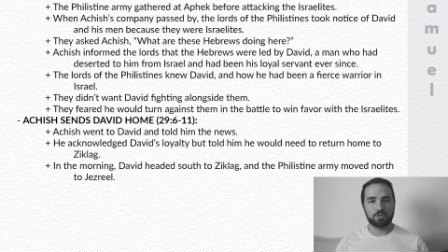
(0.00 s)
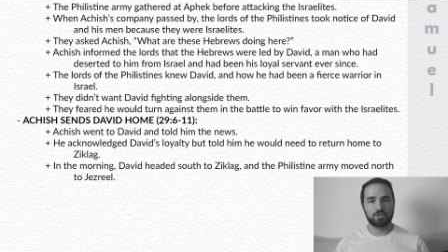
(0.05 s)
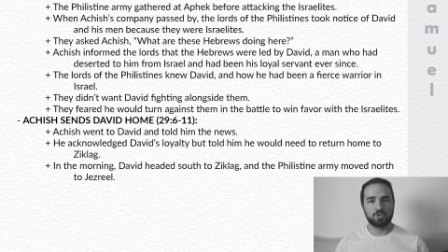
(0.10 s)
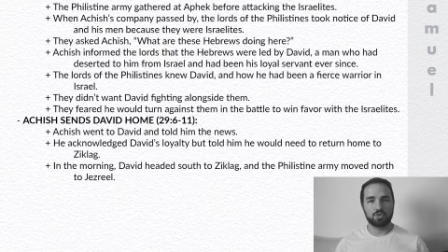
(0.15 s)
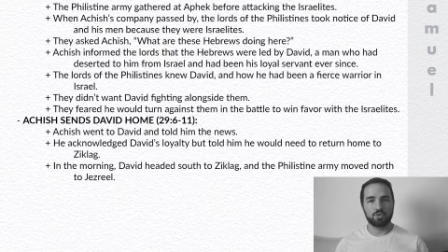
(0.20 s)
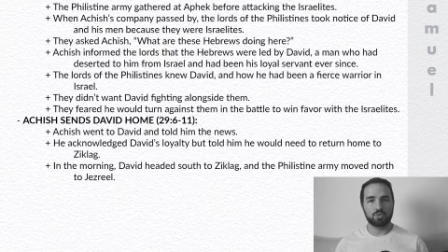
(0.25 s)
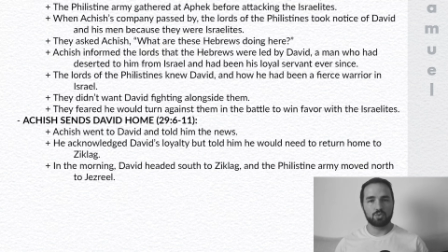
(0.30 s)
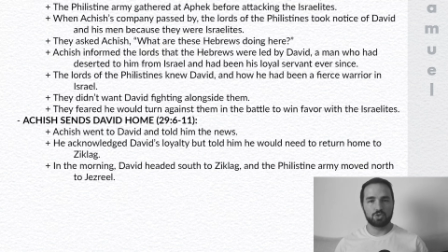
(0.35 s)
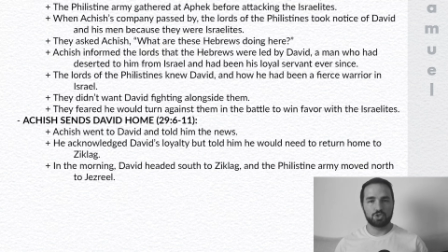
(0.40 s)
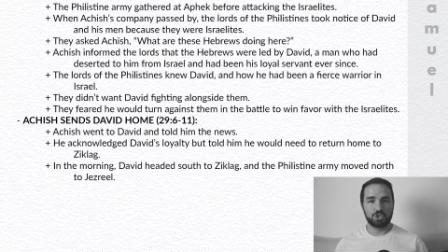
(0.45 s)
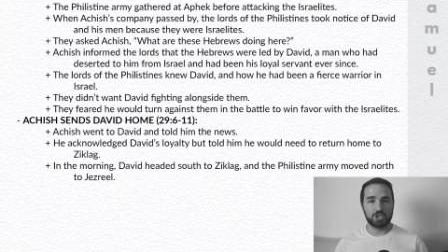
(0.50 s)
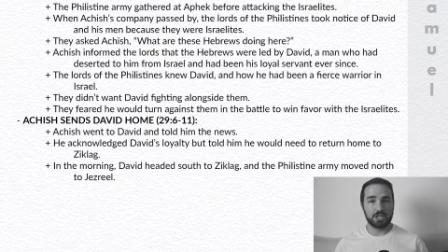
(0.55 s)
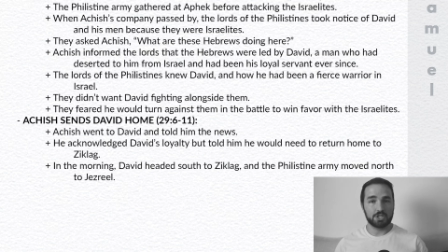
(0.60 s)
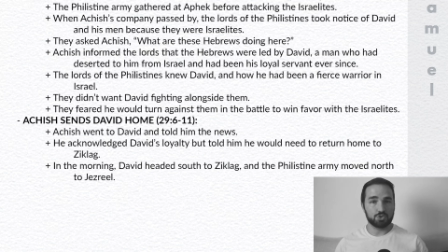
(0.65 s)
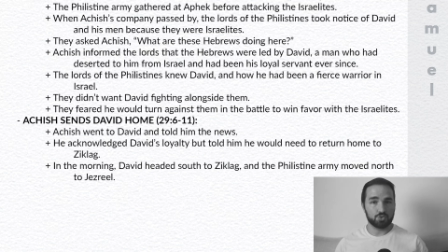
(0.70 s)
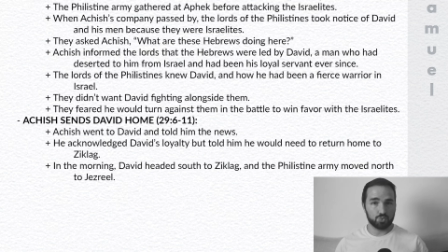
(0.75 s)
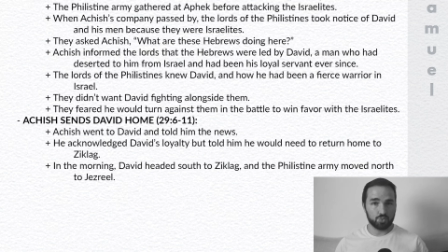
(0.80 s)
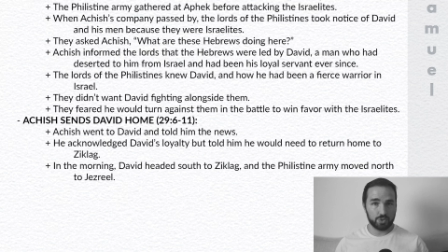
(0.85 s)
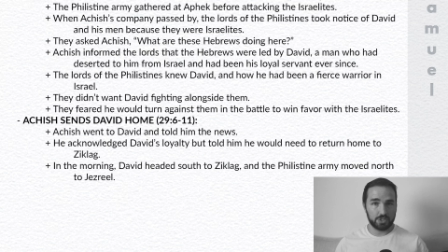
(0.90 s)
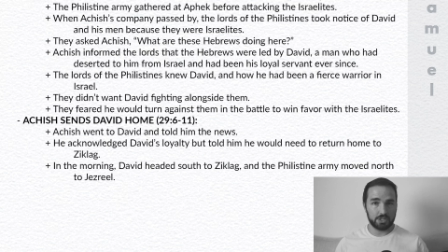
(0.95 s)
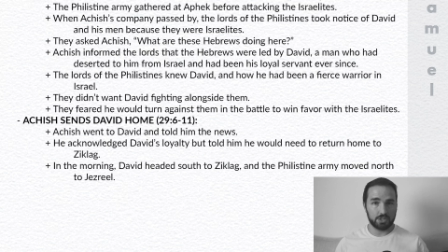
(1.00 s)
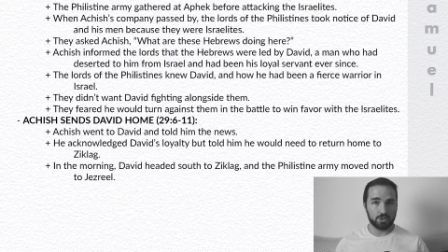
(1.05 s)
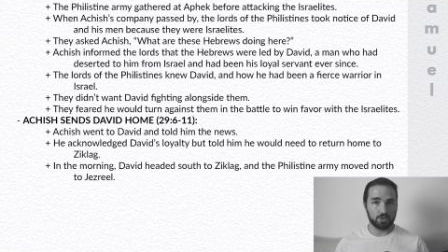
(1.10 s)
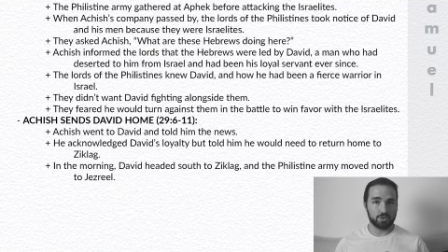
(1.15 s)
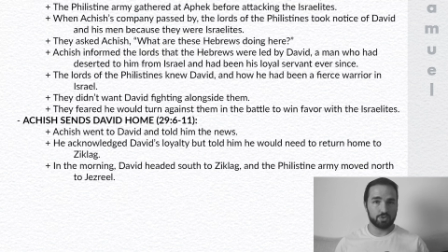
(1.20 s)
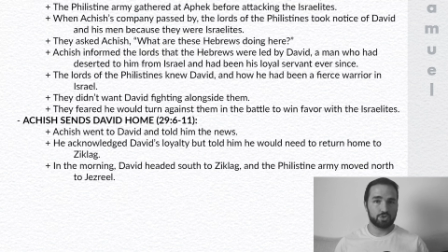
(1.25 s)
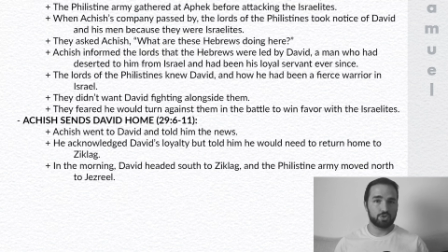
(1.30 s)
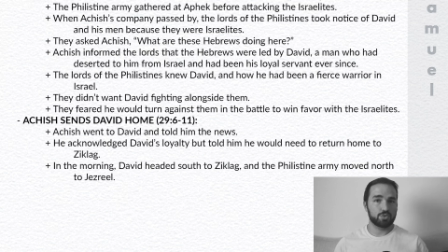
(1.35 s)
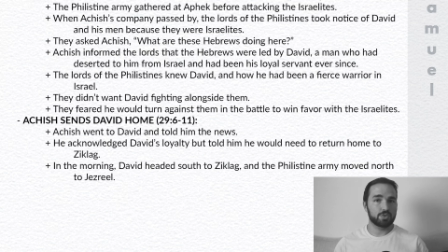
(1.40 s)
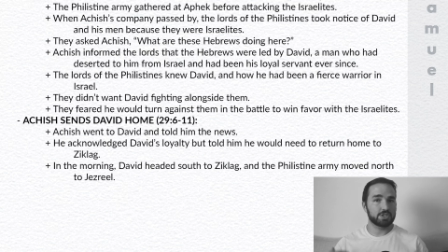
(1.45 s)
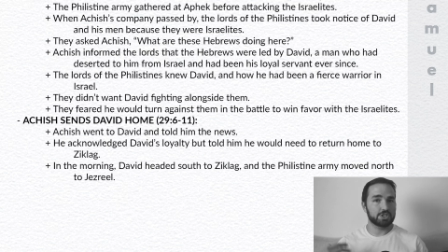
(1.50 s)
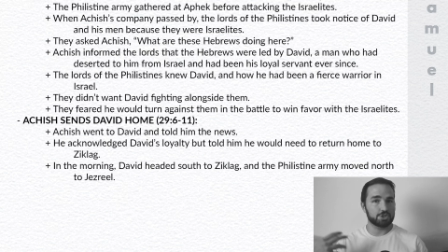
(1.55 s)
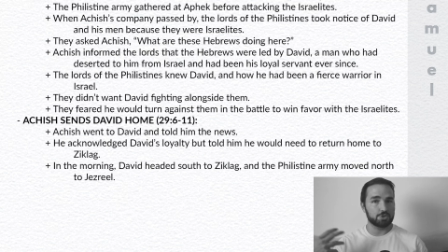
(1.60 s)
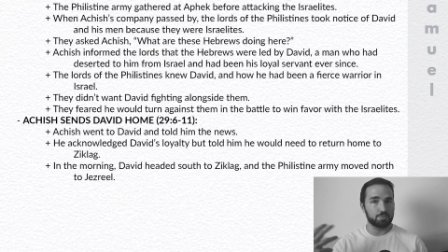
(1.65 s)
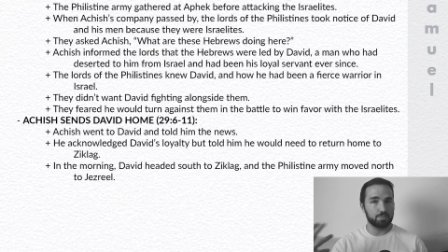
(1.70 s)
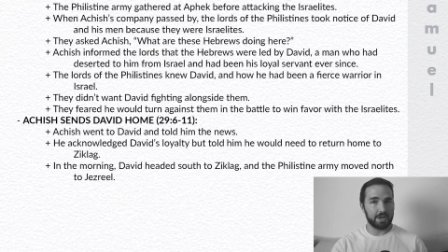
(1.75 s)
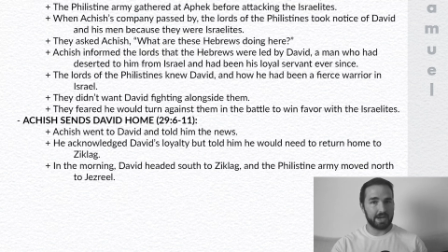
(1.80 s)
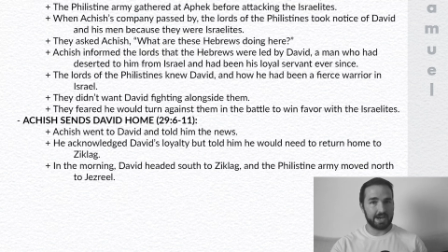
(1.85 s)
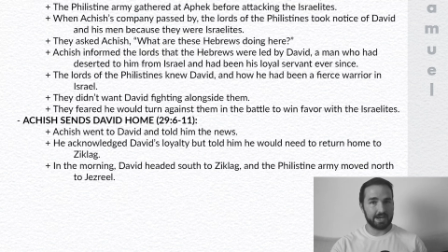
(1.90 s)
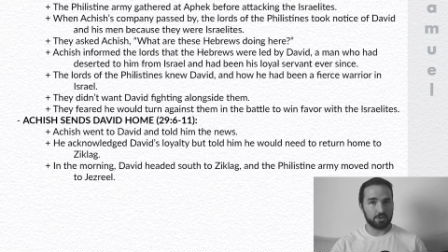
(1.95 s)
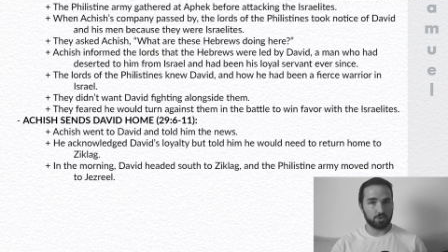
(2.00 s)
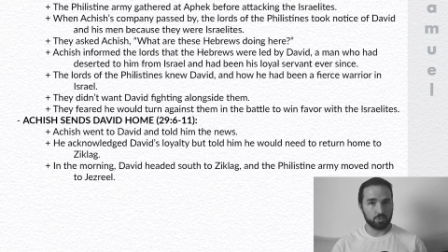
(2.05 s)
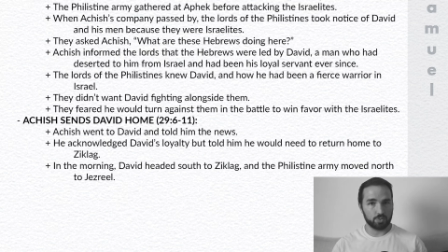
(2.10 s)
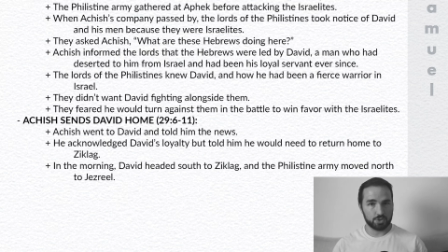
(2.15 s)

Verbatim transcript: to Jezreel to this battle,